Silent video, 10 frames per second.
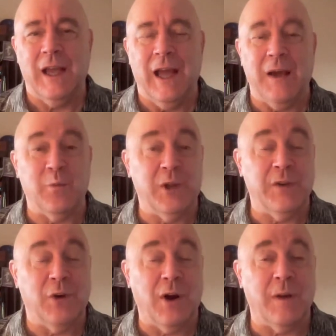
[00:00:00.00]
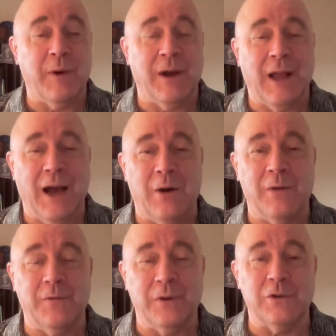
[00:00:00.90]
And we talk about how
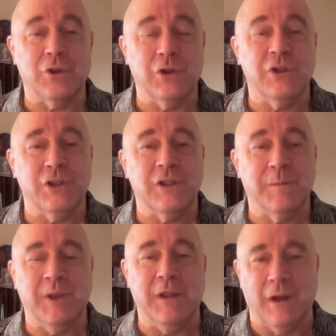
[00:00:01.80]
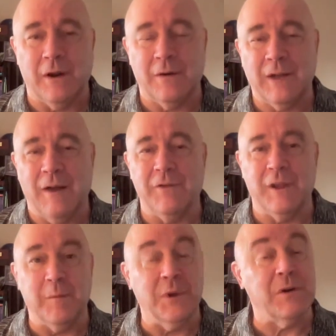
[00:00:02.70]
it feels good just to be there, have
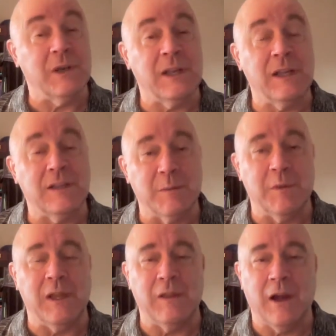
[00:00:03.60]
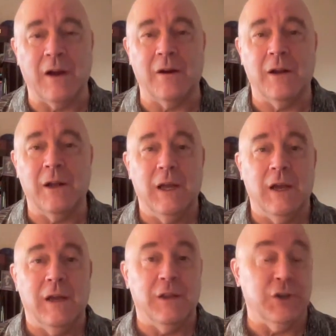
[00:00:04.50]
the ability to be there.
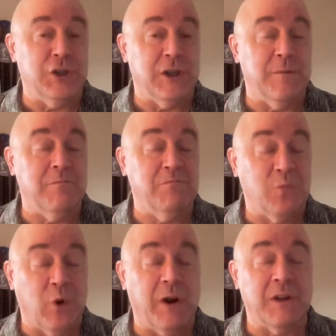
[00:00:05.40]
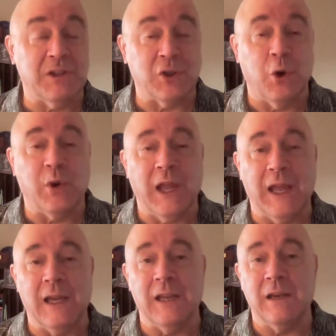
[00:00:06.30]
The gym, where it's
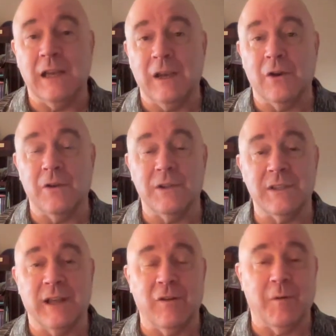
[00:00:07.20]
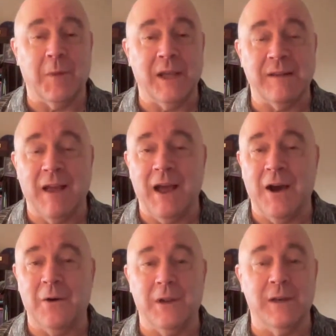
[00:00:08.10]
located here in the center of my
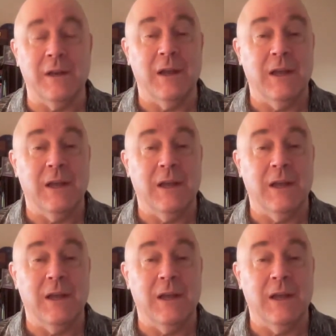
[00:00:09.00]
town. And,